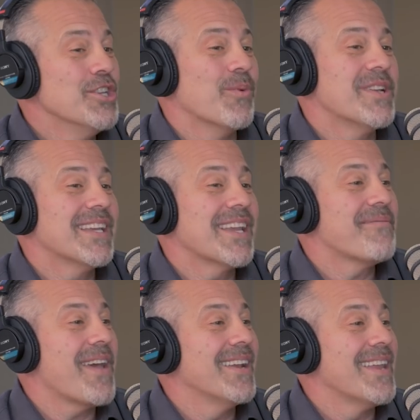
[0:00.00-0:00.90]
So once they get
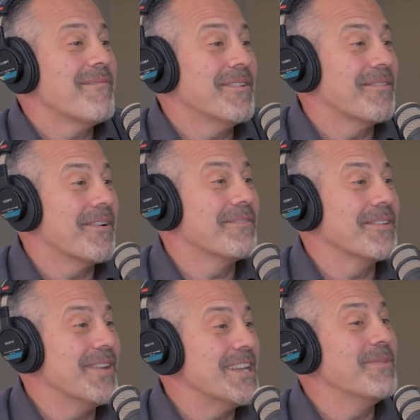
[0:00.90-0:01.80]
fat adapted for a
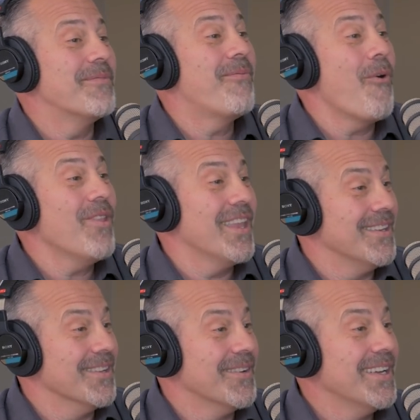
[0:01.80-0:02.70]
few days before they
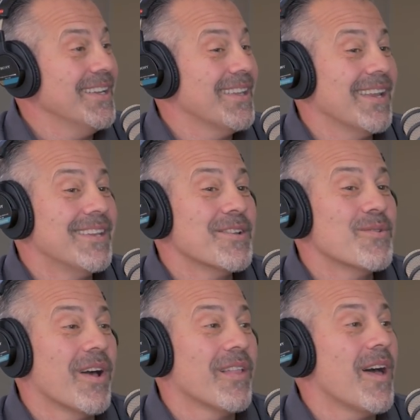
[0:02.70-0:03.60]
do it, they
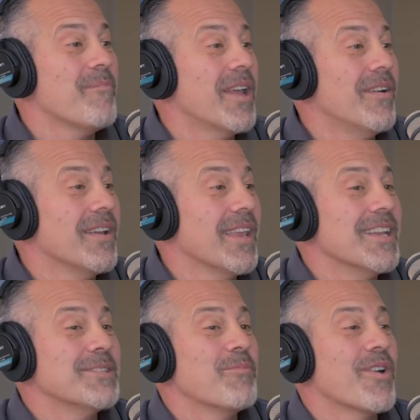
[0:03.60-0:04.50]
do a lot better. And
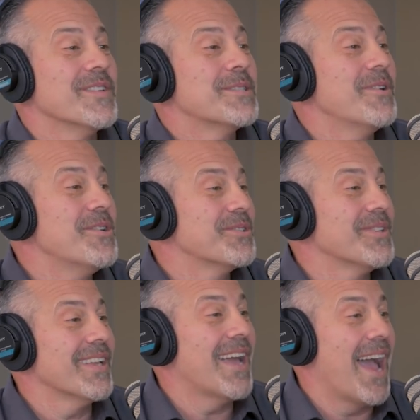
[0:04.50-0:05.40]
it's more of a
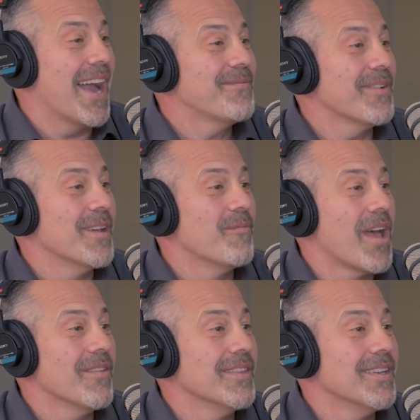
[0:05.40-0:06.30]
spiritual act for them
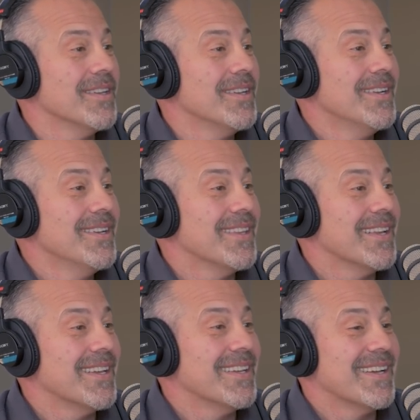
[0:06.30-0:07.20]
rather than
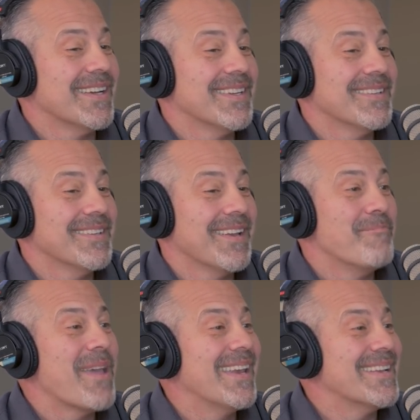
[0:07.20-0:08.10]
than uh, a
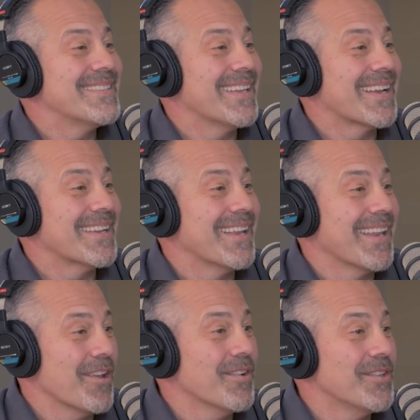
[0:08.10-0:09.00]
penance, like a,
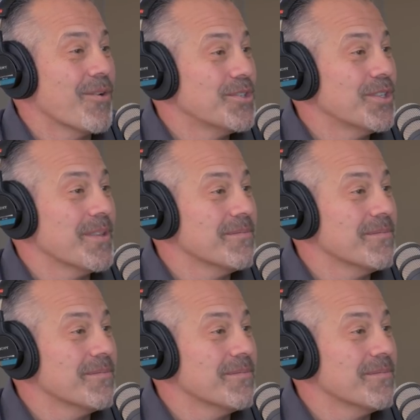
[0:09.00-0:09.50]
you know, yeah. torturing